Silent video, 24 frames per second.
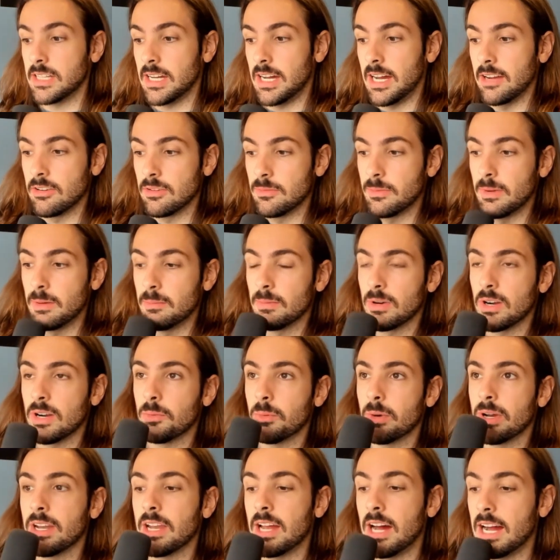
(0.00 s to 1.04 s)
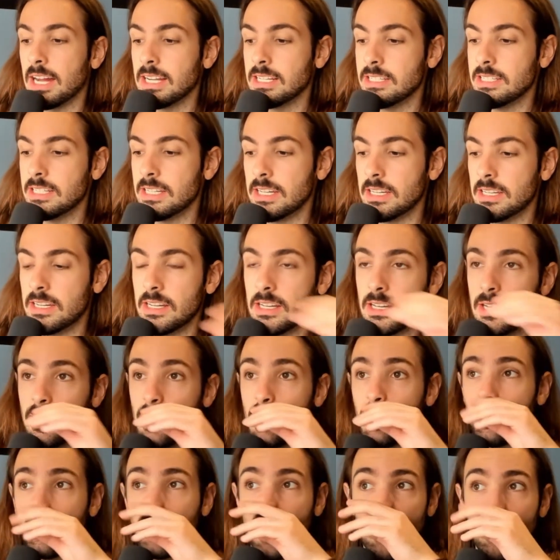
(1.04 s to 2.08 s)
I remember when I
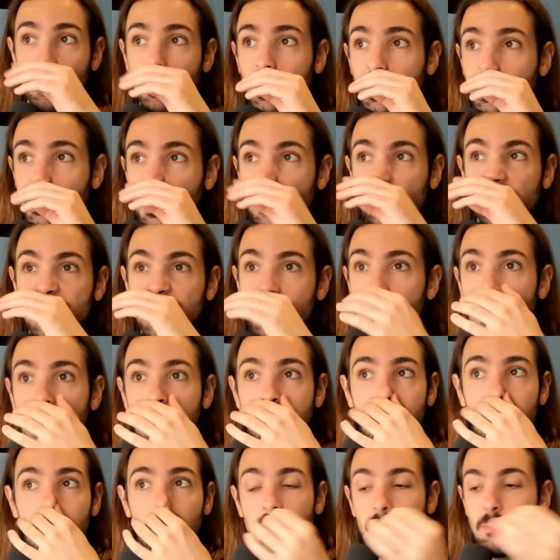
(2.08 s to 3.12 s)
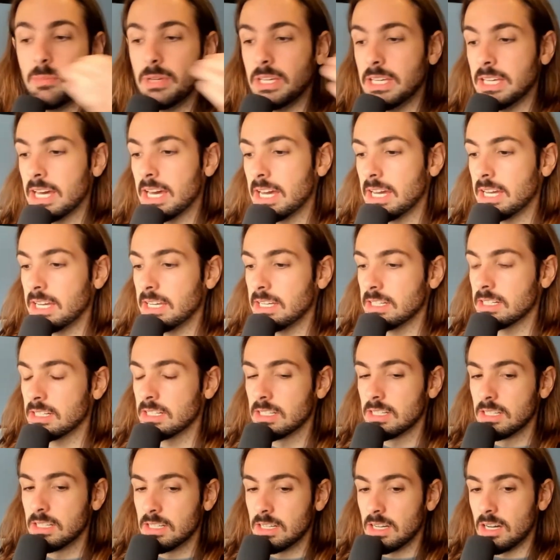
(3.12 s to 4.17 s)
looked over the NBA
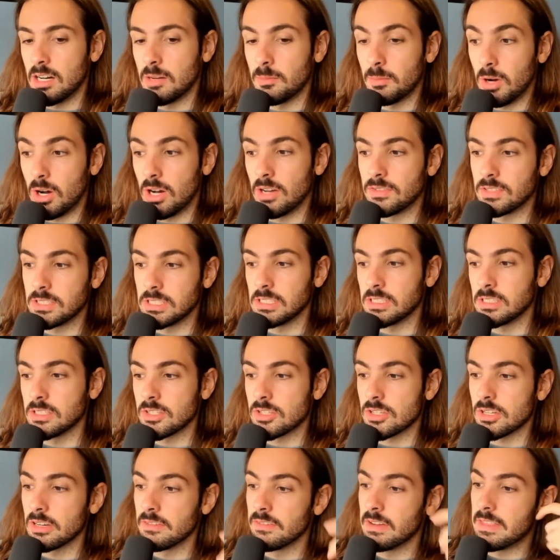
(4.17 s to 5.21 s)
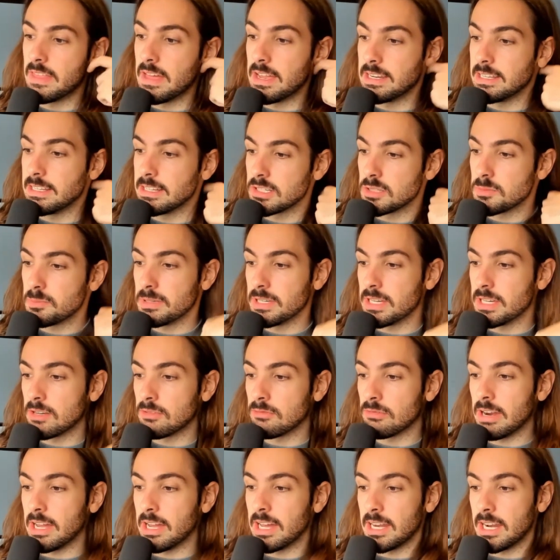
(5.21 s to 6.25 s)
offseason survey that ESPN
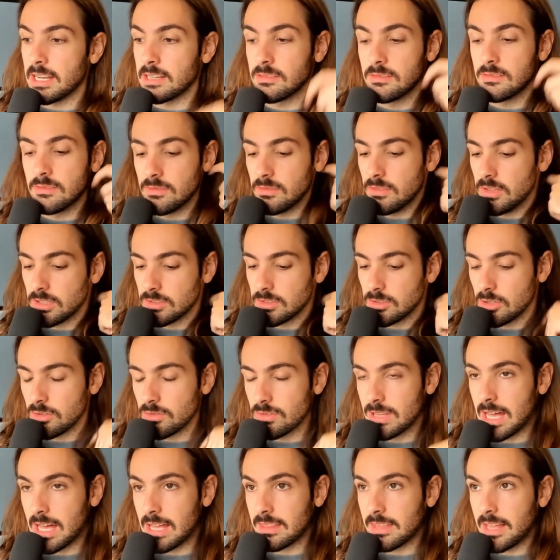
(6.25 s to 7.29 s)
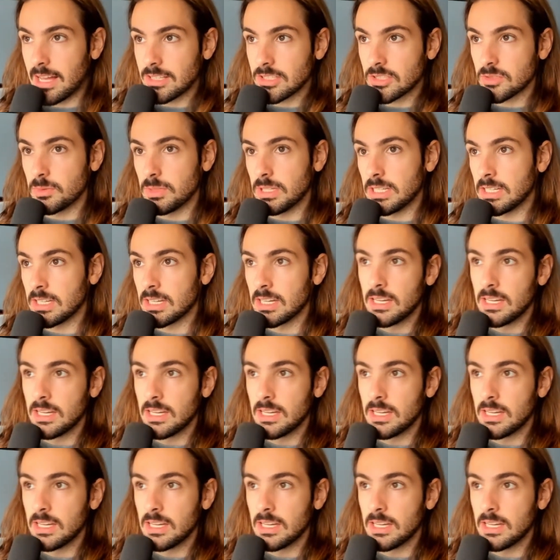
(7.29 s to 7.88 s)
ran, I looked over that last week,